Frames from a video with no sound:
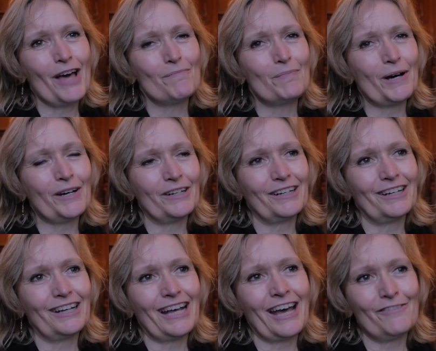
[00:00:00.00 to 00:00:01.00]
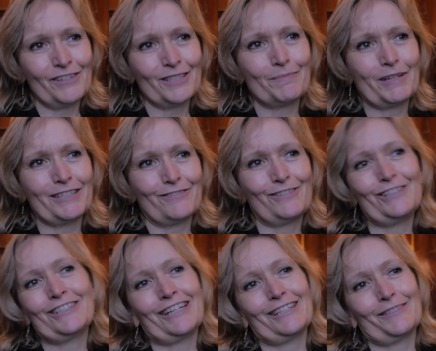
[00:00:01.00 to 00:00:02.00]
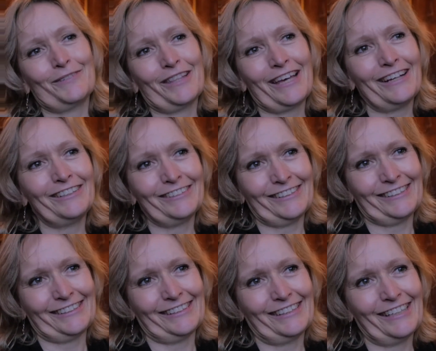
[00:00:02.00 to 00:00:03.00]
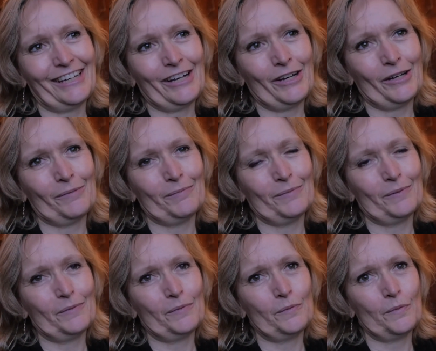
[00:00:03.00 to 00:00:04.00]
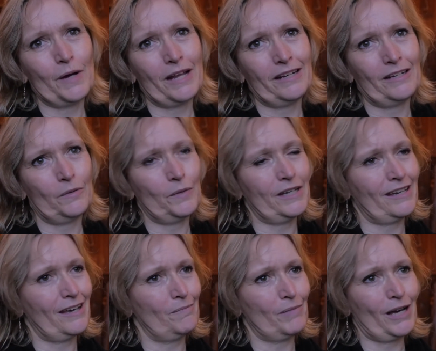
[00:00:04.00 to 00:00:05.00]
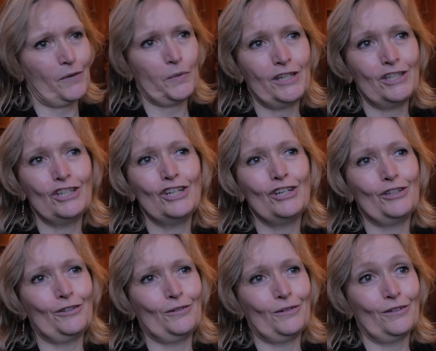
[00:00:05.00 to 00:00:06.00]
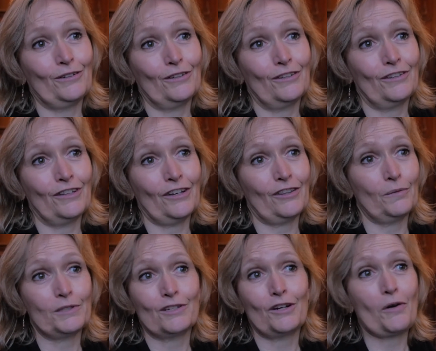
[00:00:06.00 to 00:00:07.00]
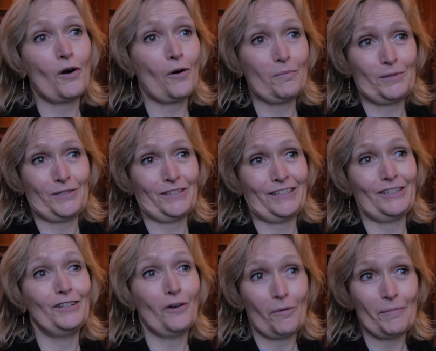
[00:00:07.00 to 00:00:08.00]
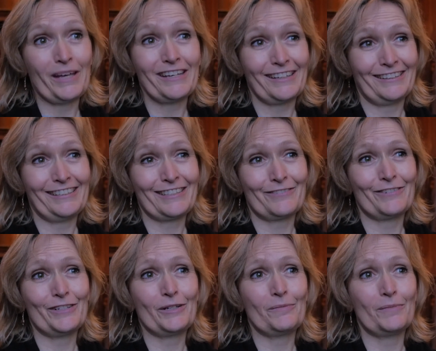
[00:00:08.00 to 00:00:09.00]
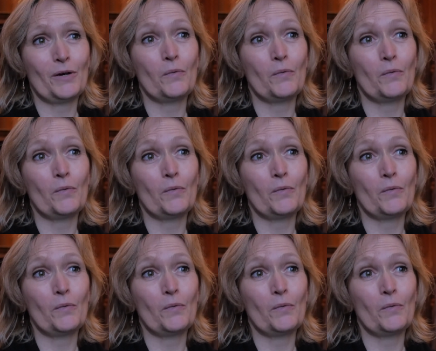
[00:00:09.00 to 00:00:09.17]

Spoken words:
But having spent a few days with Helga, when we came back, knew that there was no option in not making this film.